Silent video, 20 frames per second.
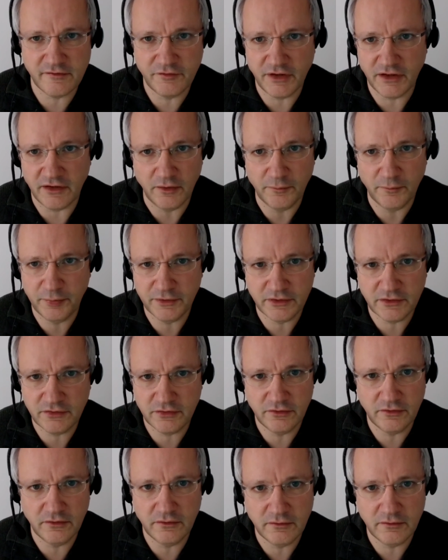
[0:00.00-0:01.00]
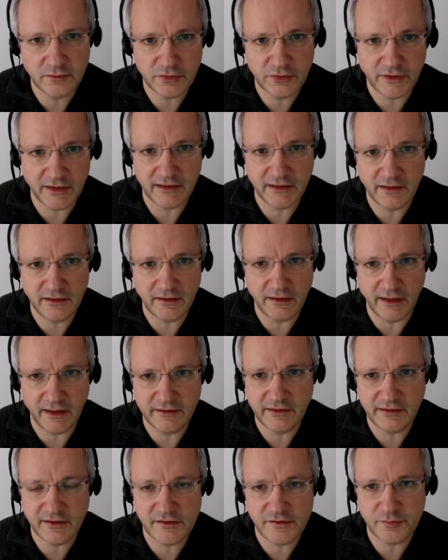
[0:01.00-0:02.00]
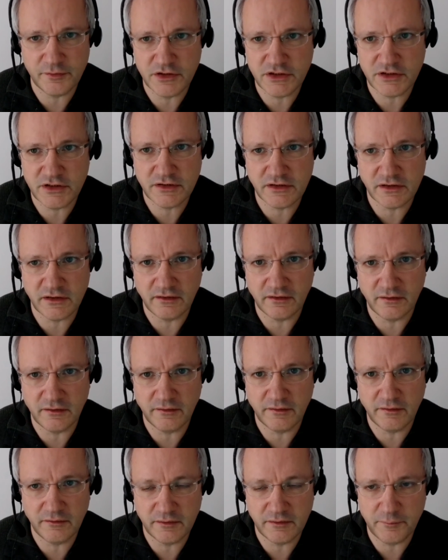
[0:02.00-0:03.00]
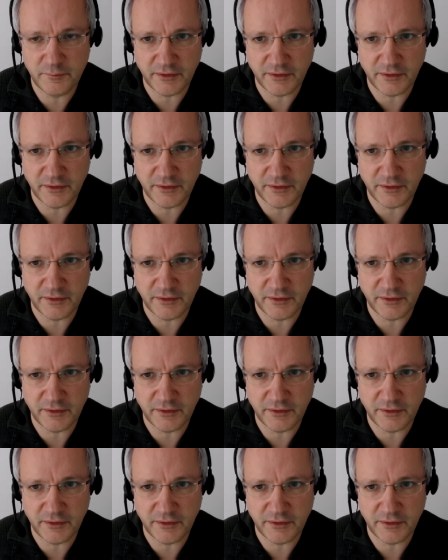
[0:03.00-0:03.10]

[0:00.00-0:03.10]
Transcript: We are open to any ideas which the